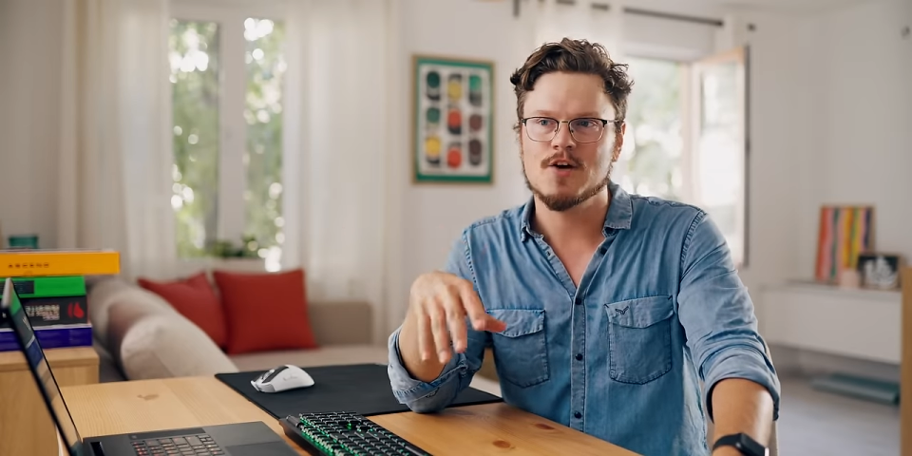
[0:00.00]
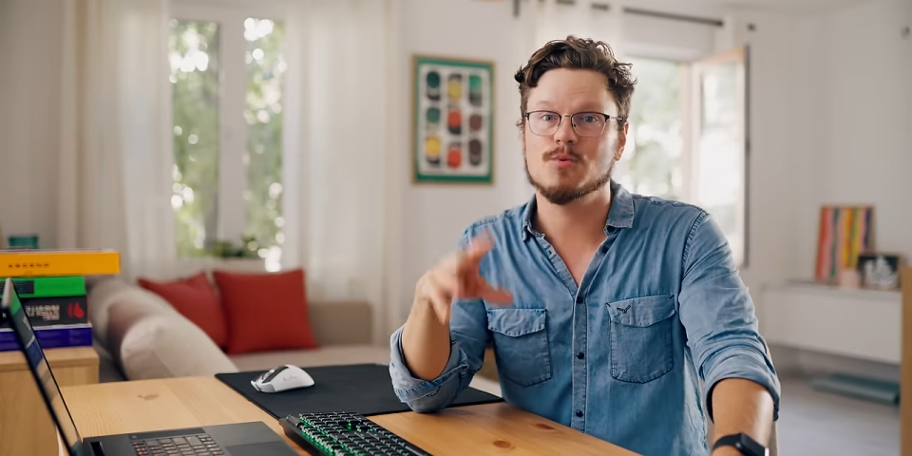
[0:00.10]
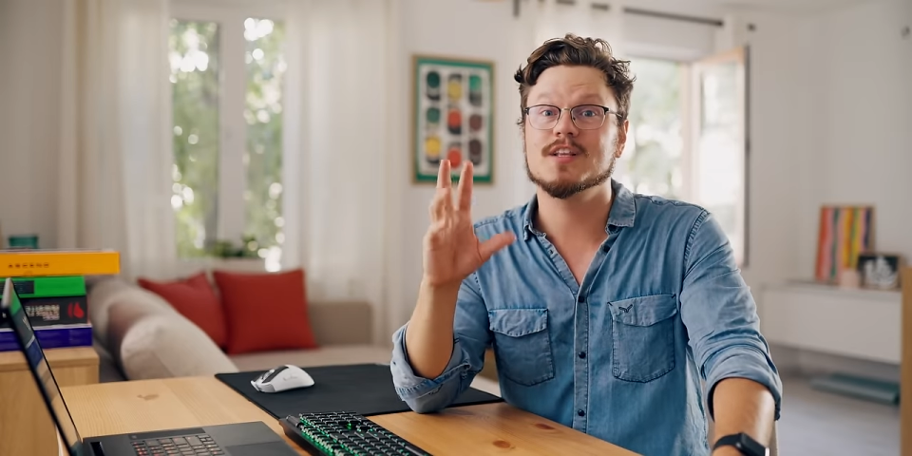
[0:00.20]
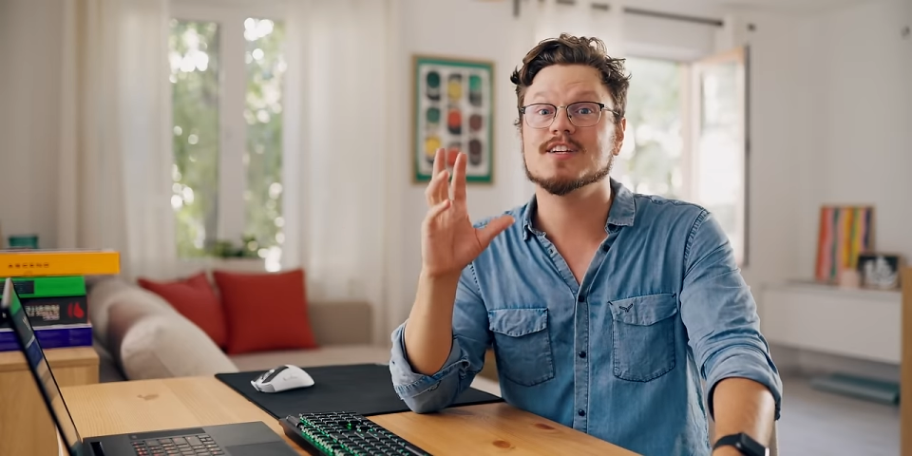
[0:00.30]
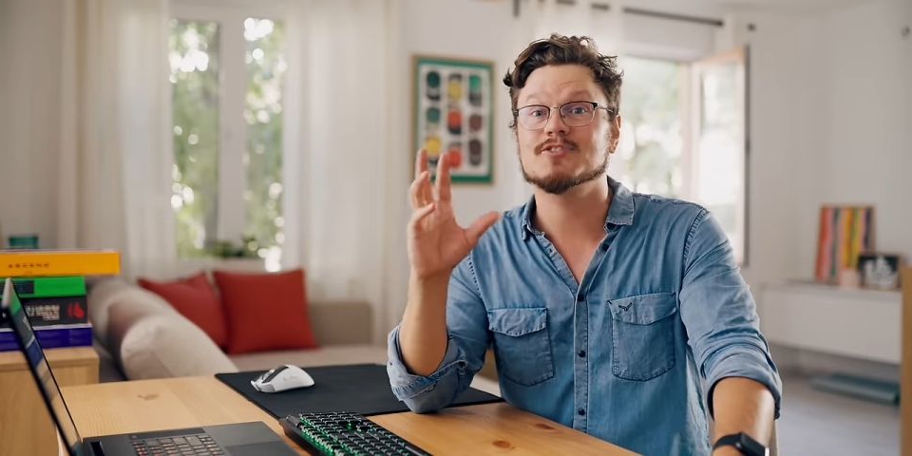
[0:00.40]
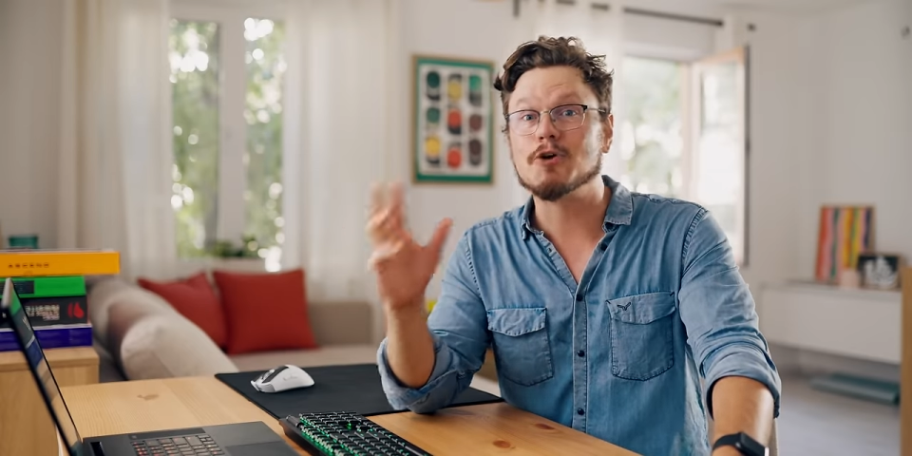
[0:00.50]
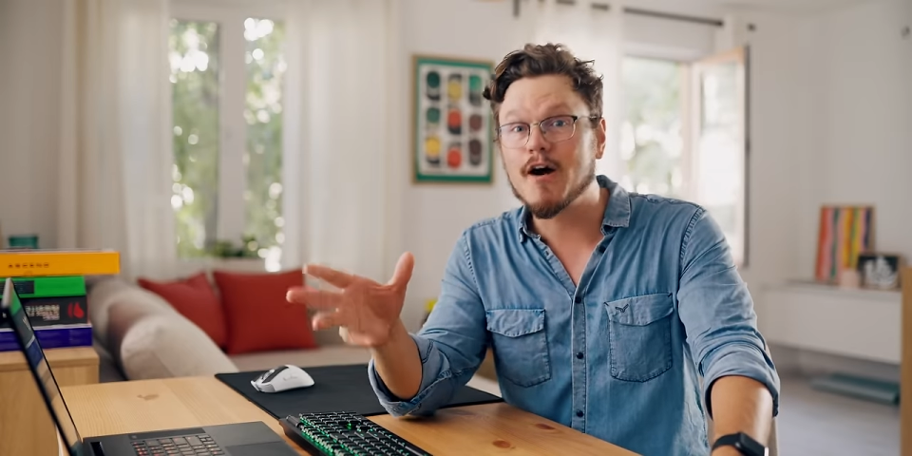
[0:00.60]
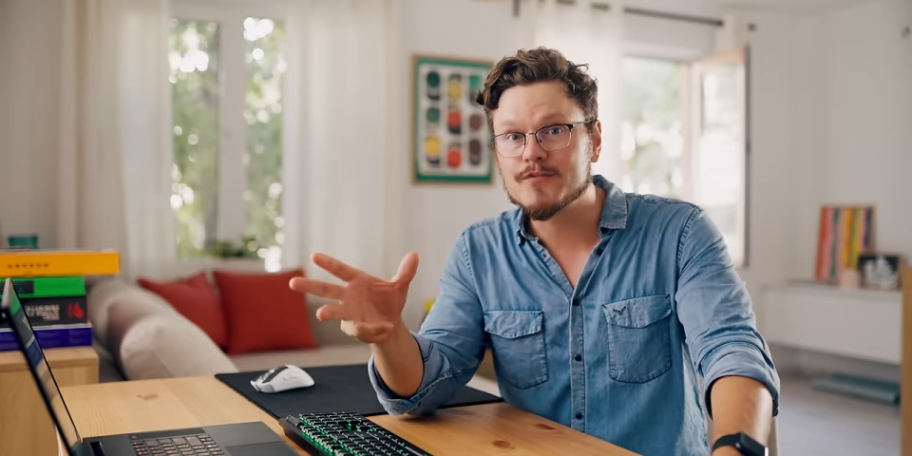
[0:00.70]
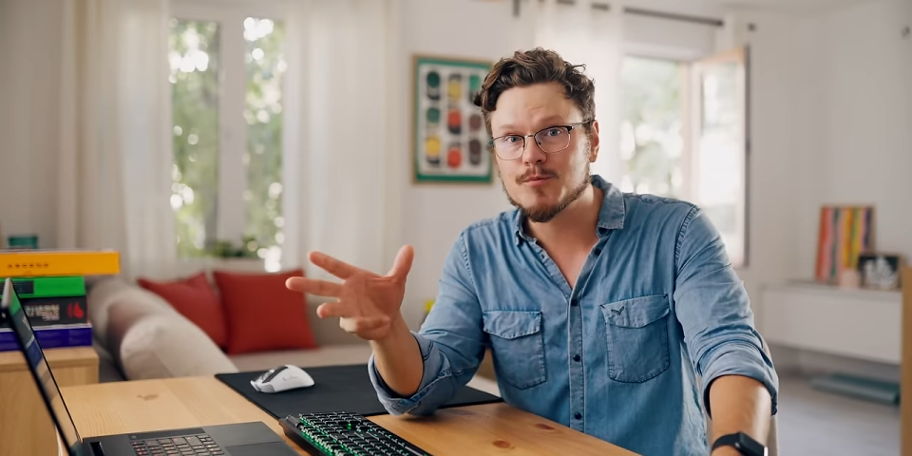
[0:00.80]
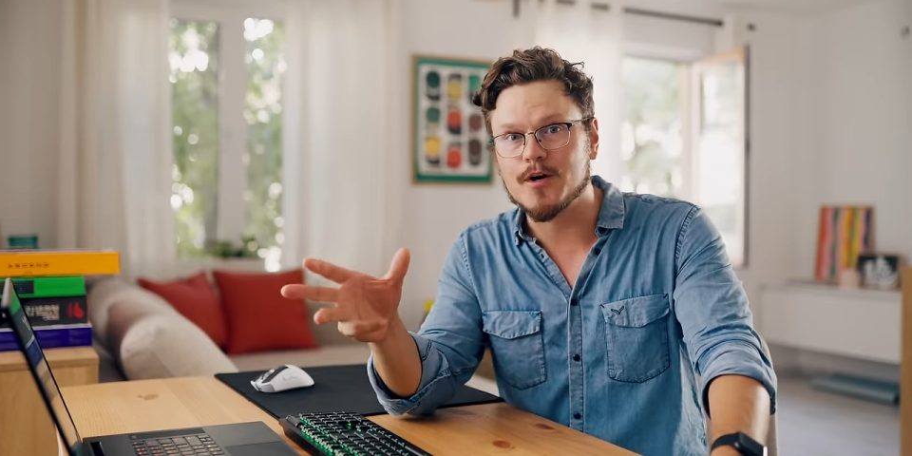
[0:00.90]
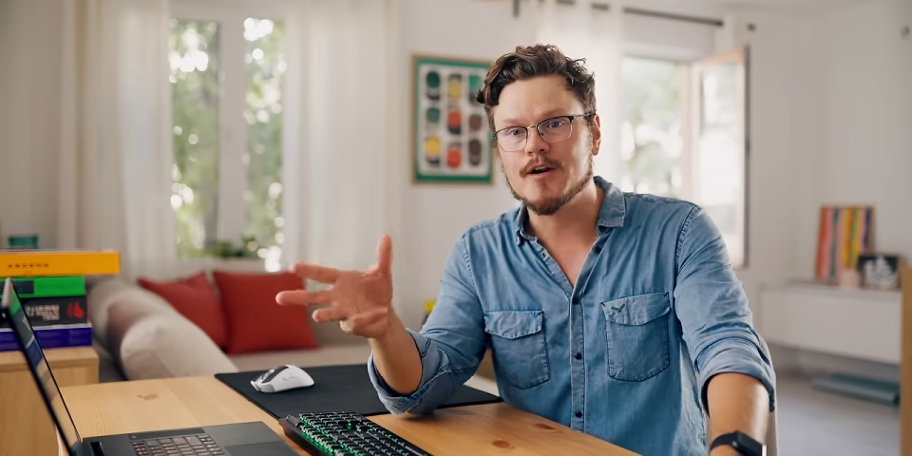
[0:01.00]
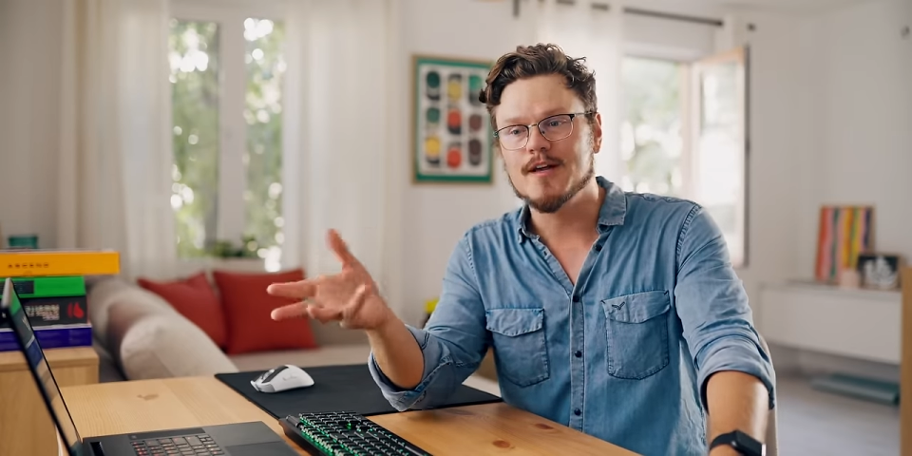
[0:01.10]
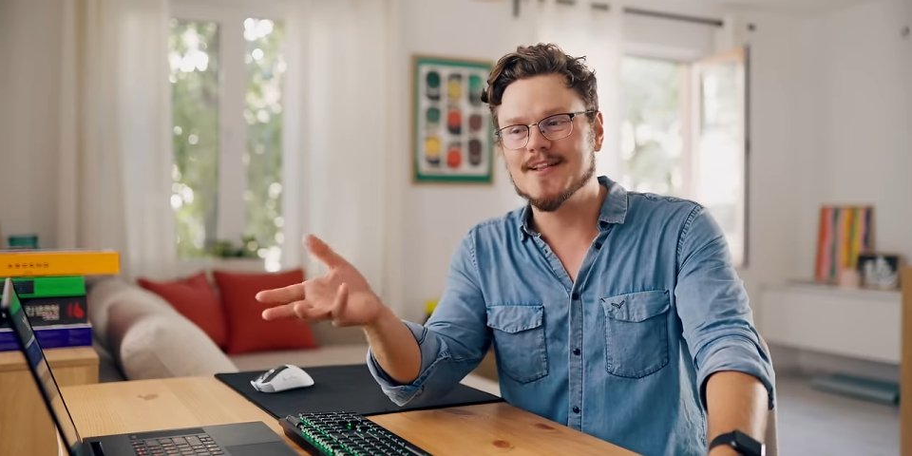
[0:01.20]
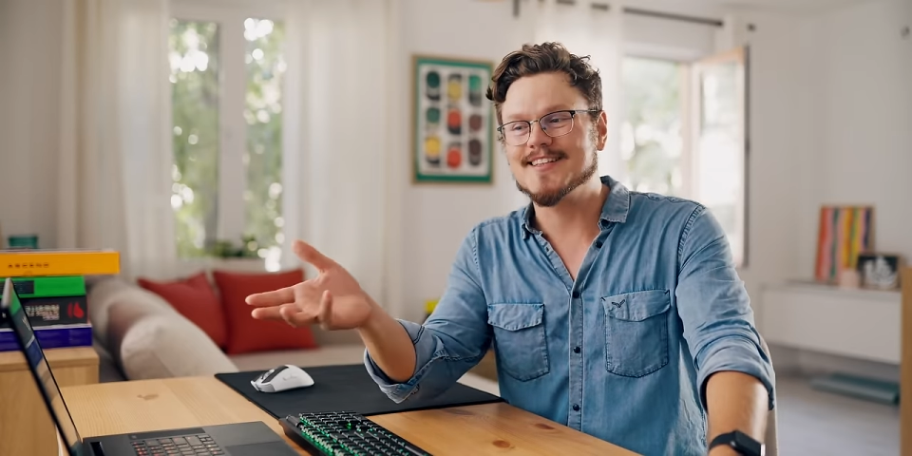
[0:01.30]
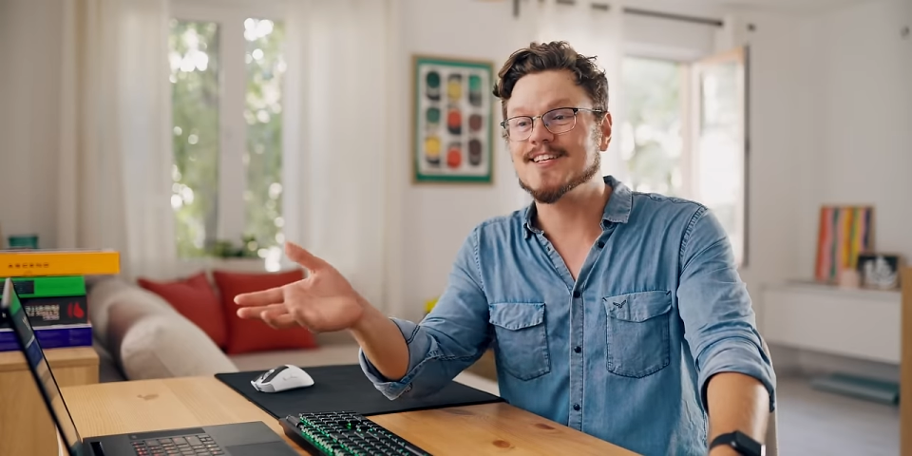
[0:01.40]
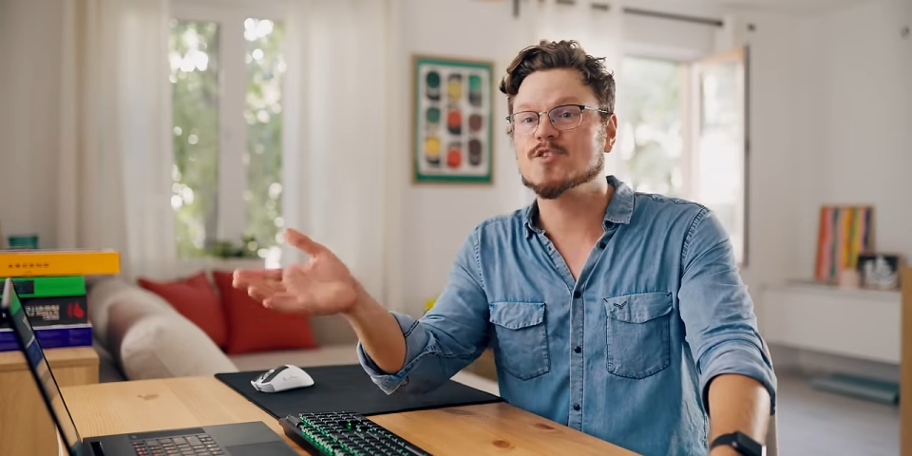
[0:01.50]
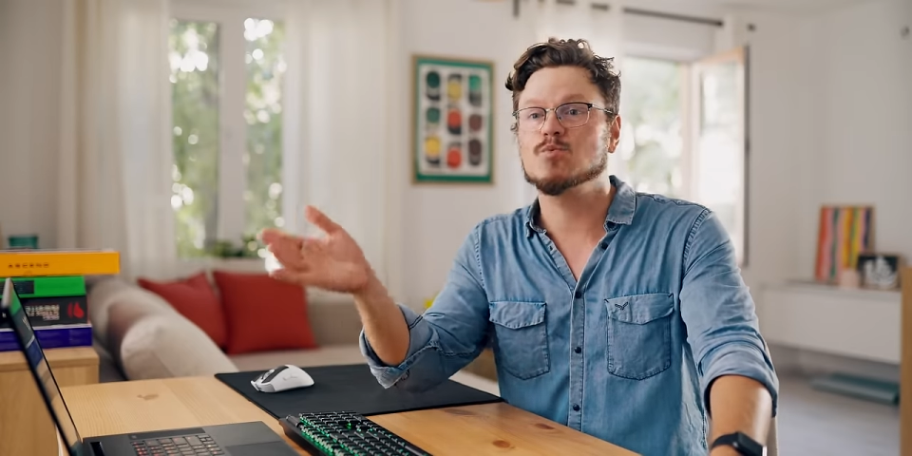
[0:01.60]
with their software that is